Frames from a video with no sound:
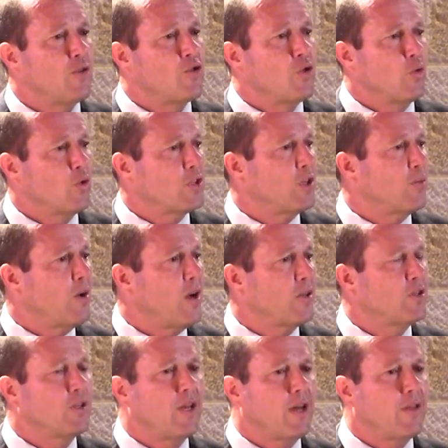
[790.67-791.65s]
Jerusalem
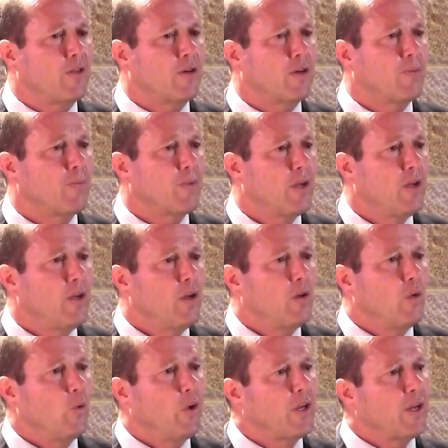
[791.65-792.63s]
altogether,
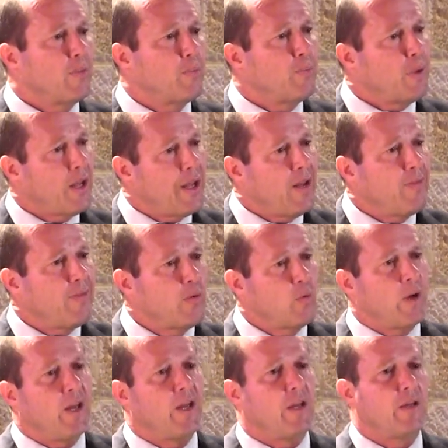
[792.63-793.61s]
we could pave the
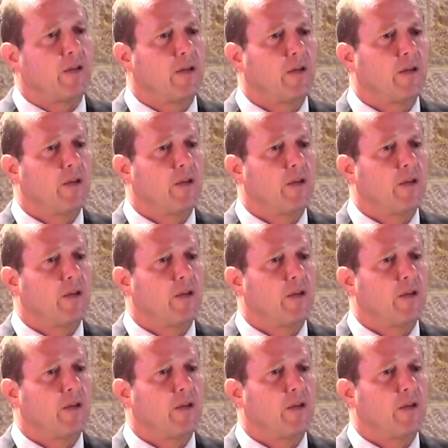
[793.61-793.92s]
way